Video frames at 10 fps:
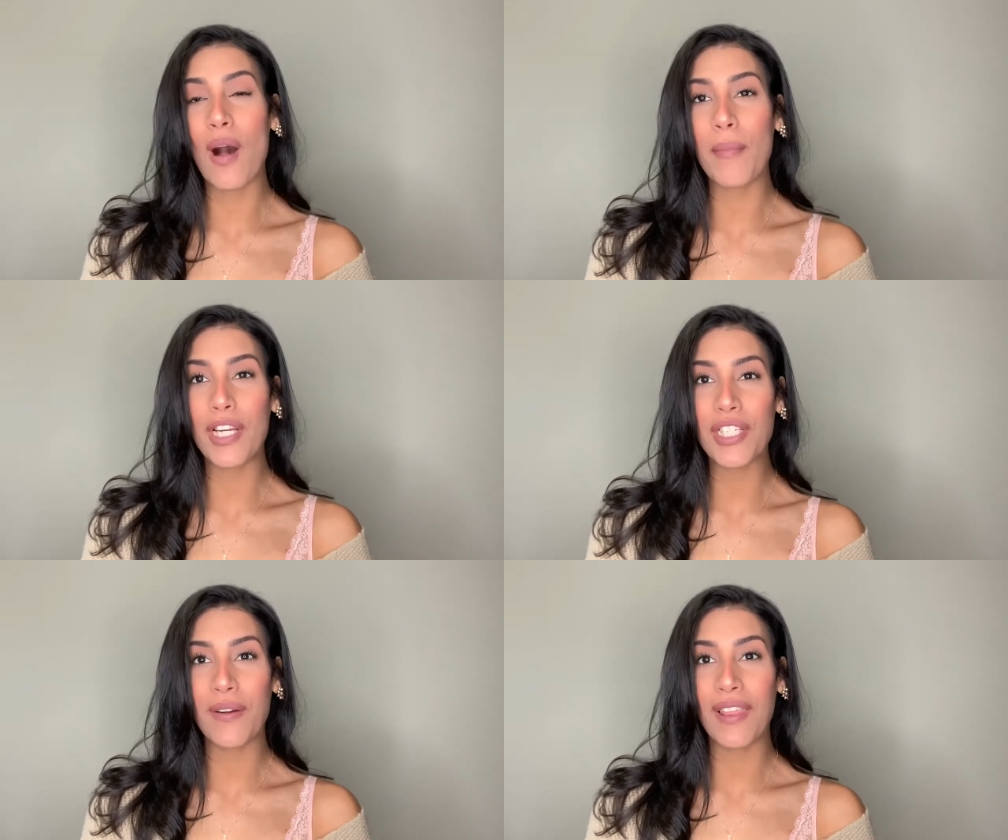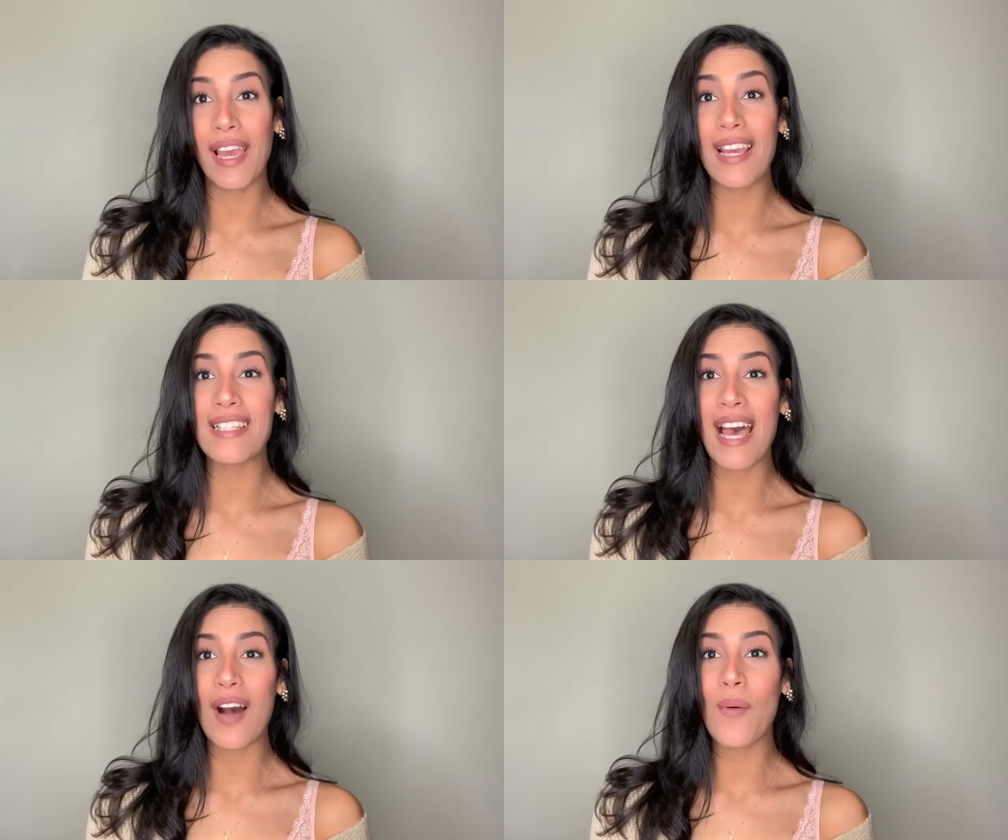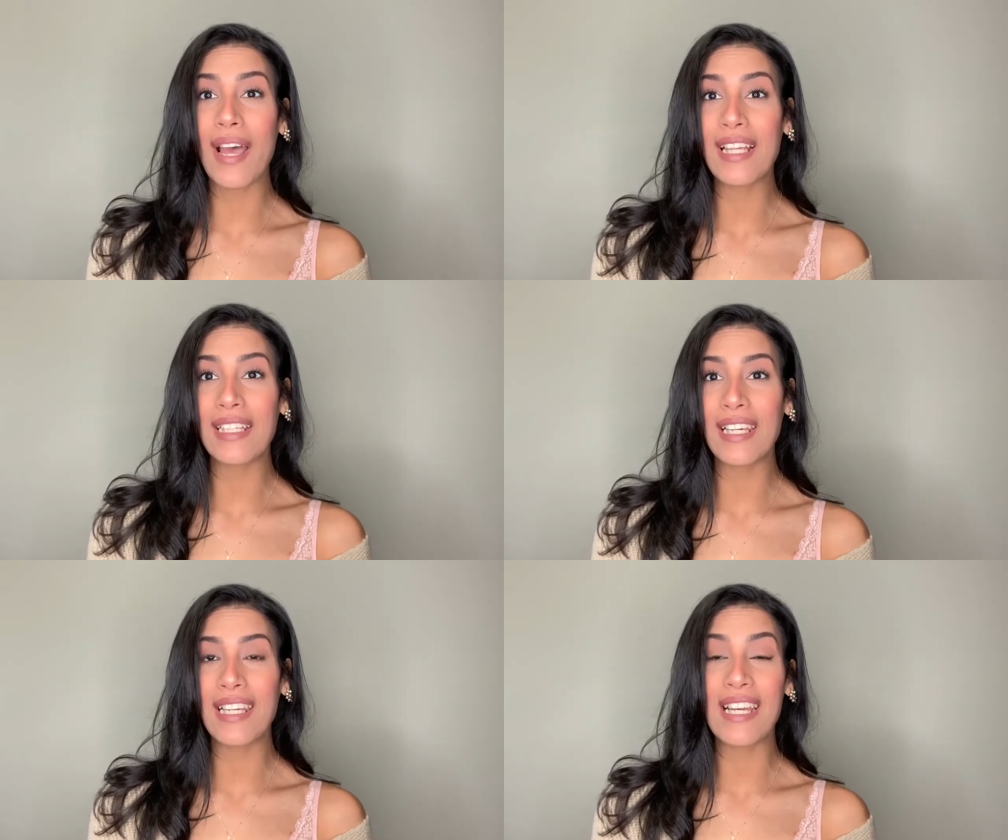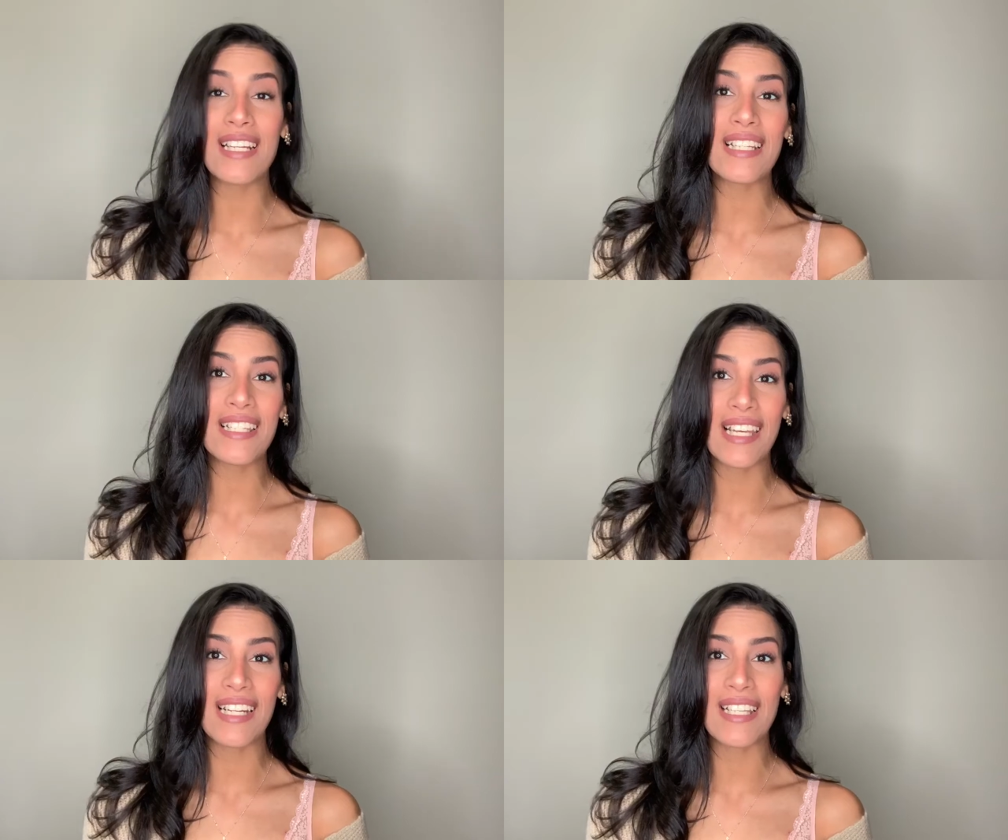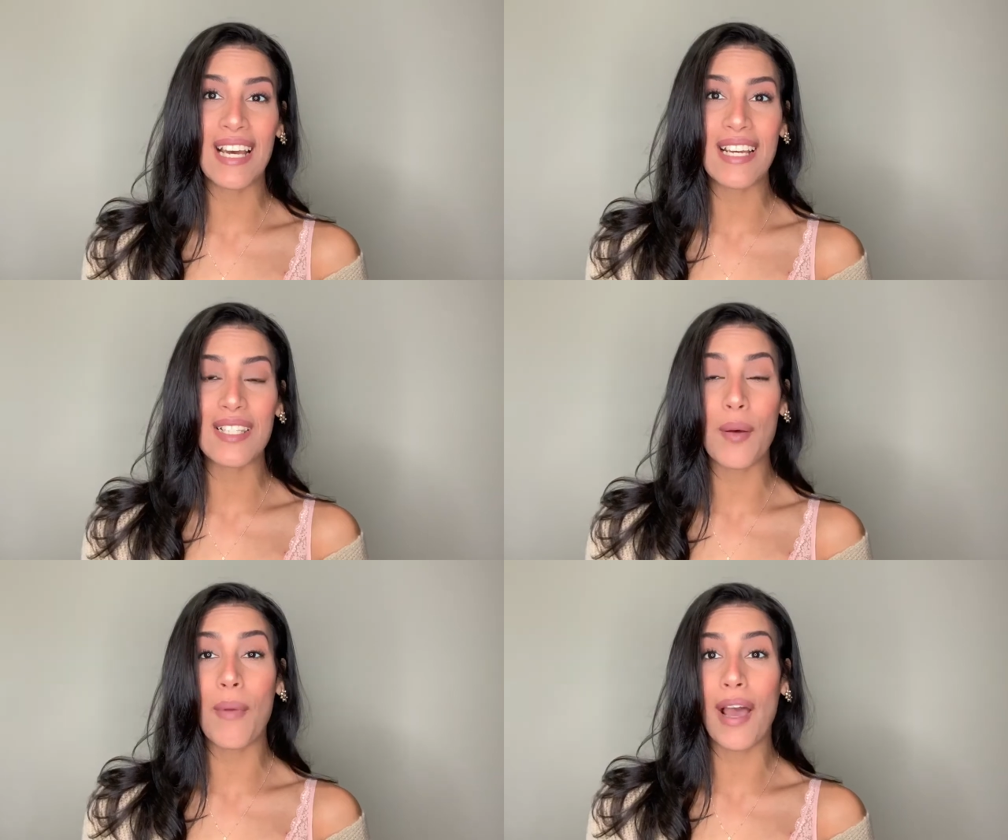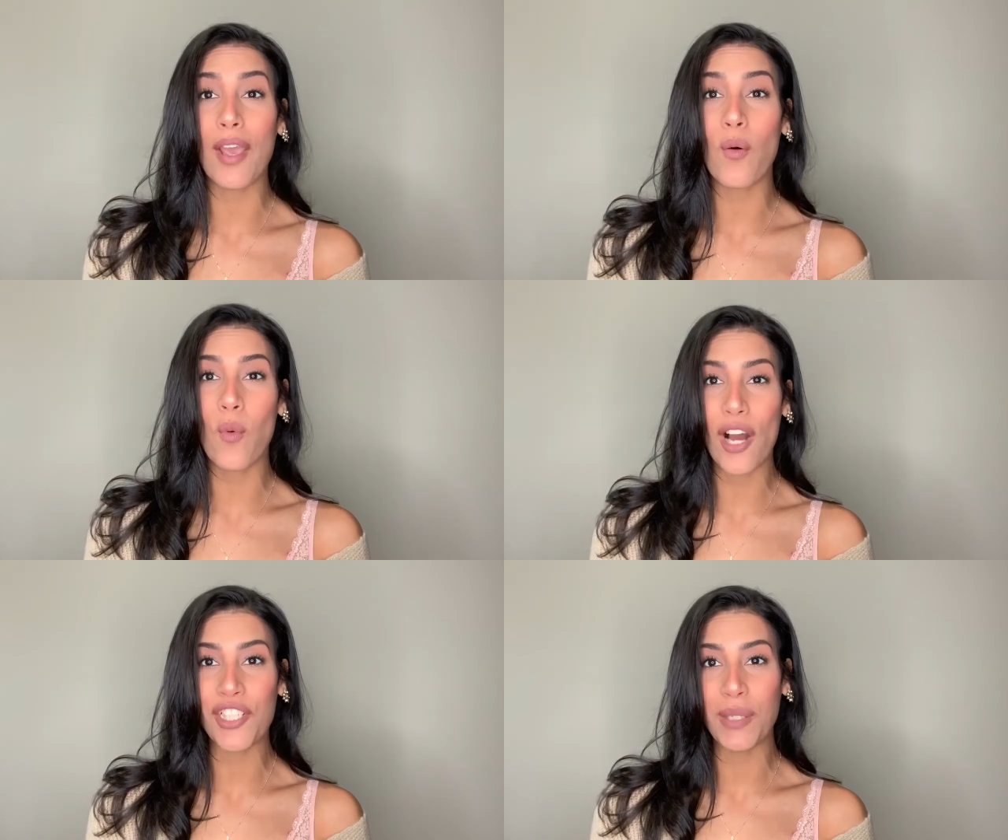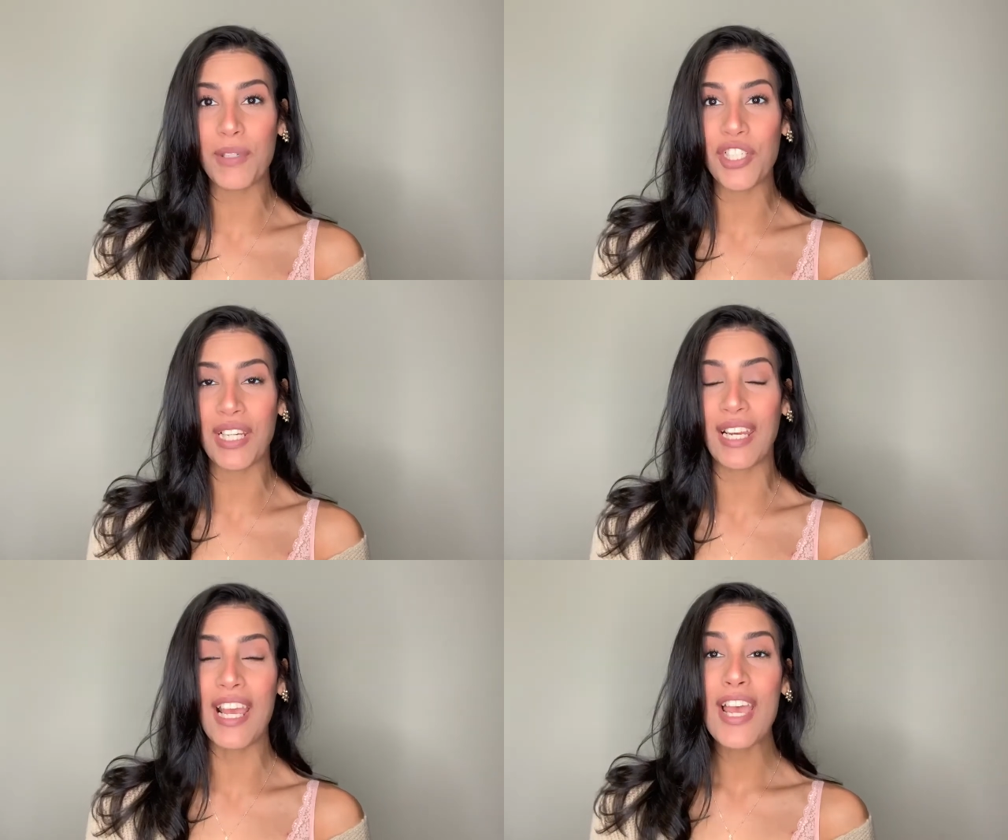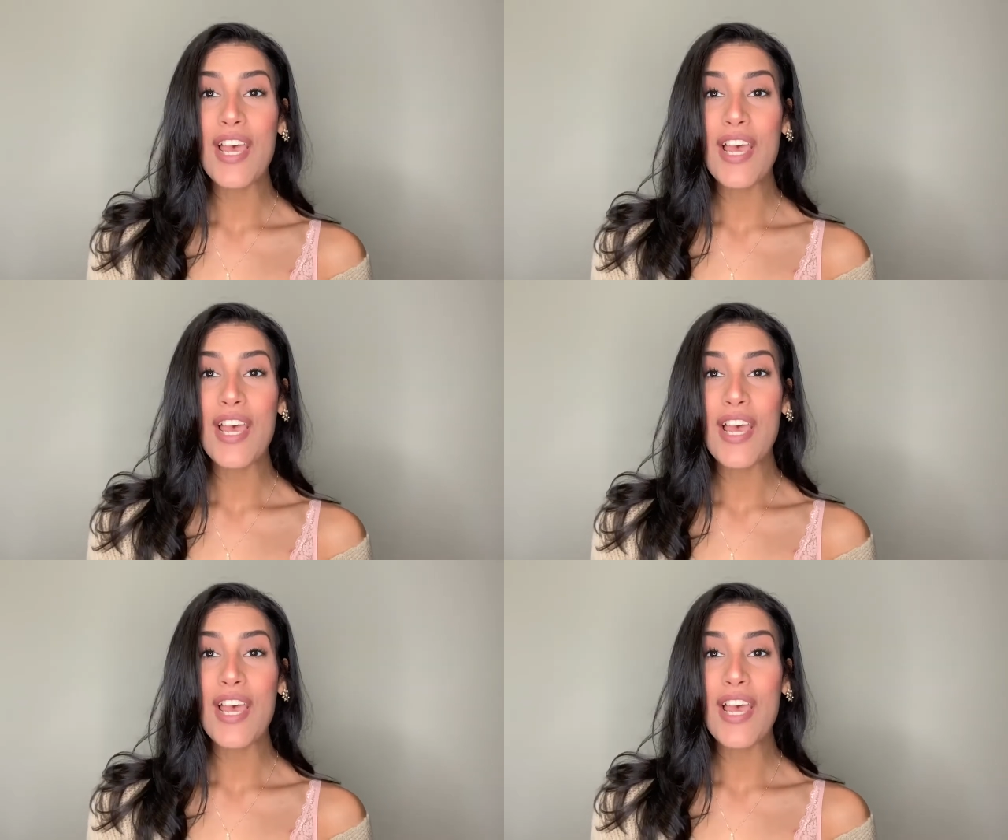I'm going to share with you guys how I clean and sanitize my washing machine.